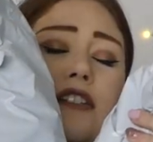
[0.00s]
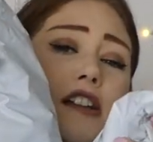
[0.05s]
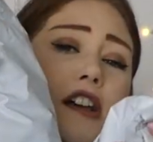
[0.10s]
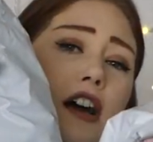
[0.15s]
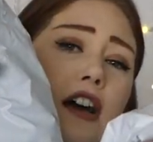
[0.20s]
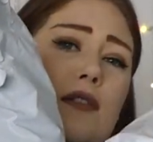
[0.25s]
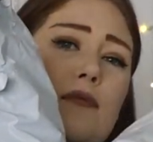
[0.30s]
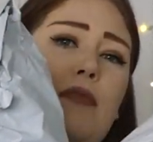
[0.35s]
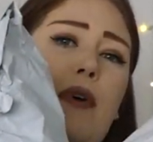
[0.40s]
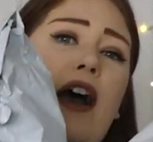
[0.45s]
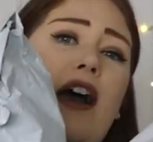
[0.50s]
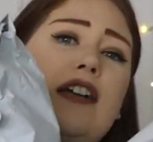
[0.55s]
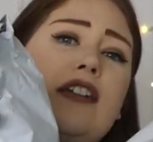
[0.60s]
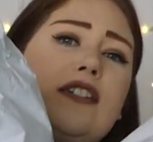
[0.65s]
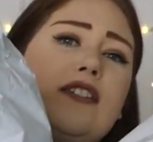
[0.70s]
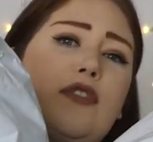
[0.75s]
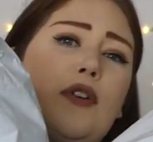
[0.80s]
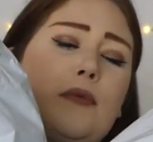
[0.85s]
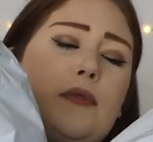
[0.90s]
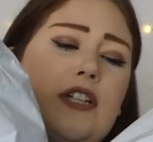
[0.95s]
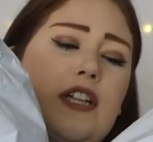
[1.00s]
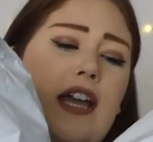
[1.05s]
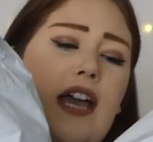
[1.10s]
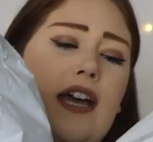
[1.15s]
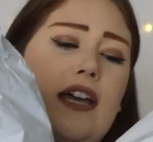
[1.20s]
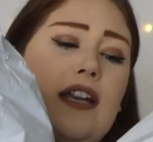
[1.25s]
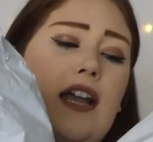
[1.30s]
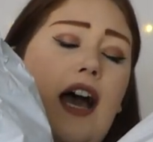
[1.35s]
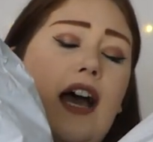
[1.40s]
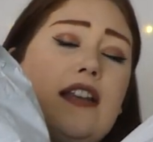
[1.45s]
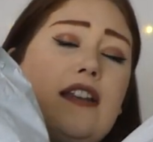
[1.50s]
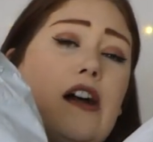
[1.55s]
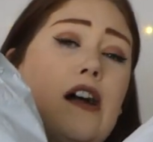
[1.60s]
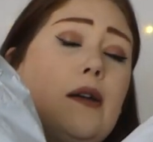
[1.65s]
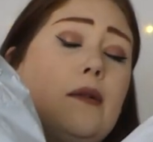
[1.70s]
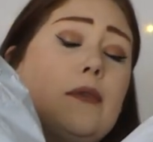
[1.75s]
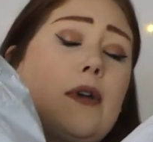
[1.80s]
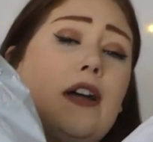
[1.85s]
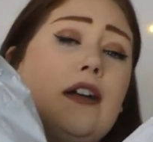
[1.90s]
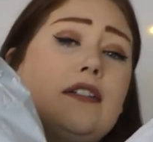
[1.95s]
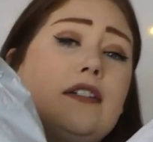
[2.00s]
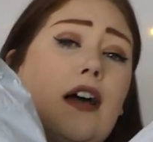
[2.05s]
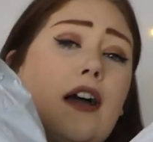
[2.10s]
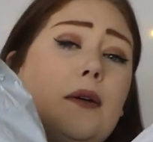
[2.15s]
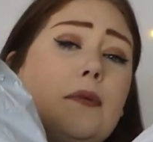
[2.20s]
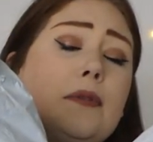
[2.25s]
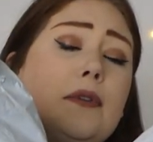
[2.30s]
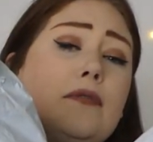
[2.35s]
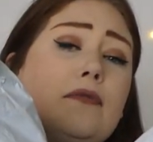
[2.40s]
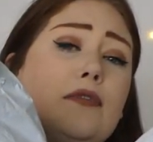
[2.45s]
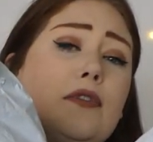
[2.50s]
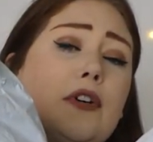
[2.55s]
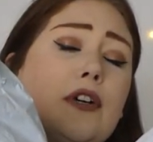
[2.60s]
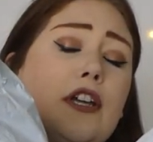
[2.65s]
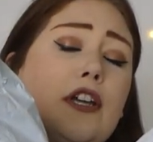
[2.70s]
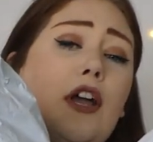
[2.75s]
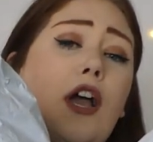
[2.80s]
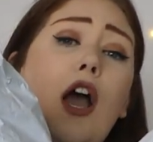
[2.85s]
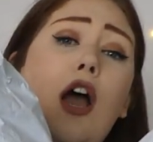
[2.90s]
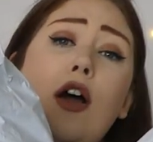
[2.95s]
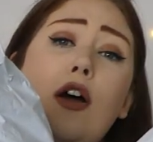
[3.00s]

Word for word: giant bags from Shein and I'm going to open them for you.